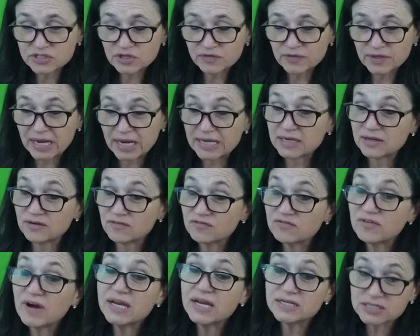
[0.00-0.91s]
so that I
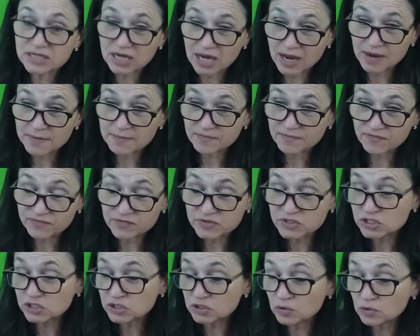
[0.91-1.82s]
can find time
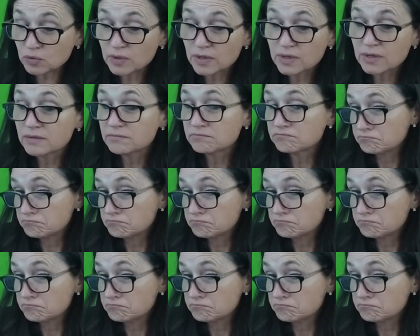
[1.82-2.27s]
to